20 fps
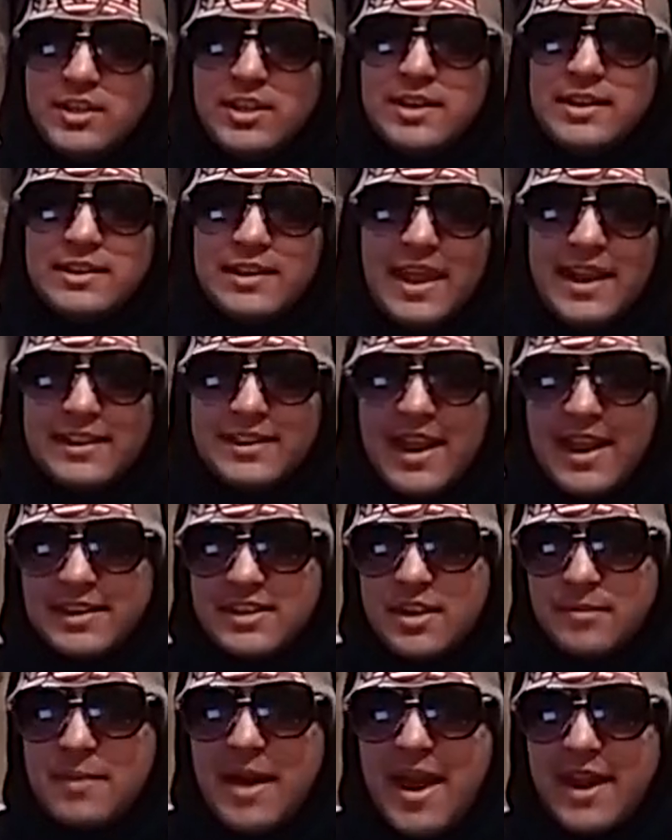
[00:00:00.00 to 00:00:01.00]
didn't like the
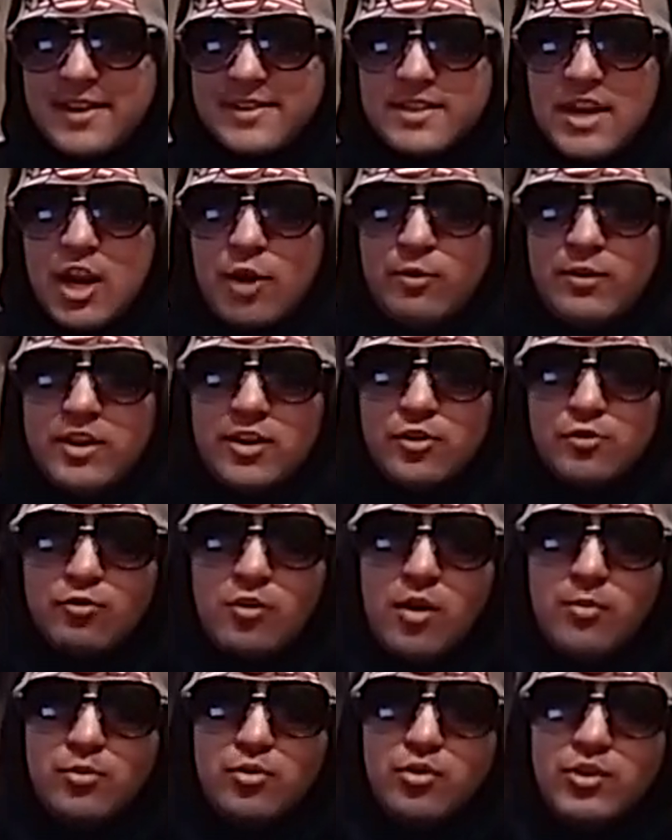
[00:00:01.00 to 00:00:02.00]
idea of McIntyre winning the
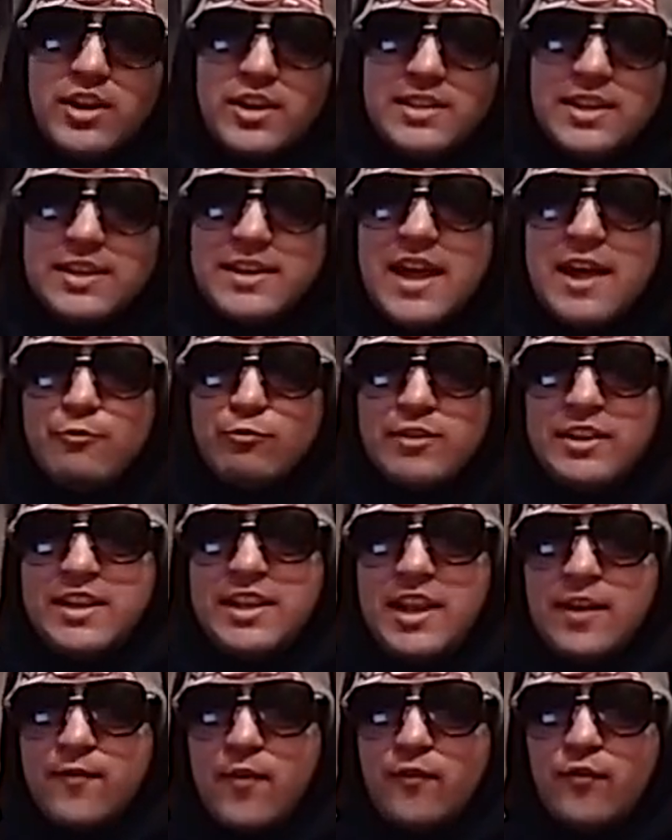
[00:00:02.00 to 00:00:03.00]
Rumble and did not
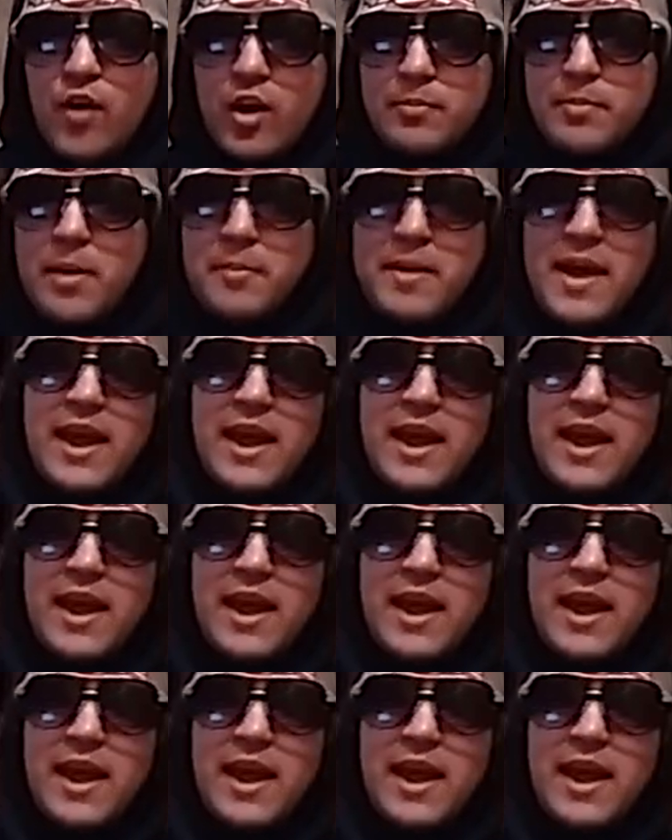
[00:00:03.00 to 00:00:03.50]
really give a fuck about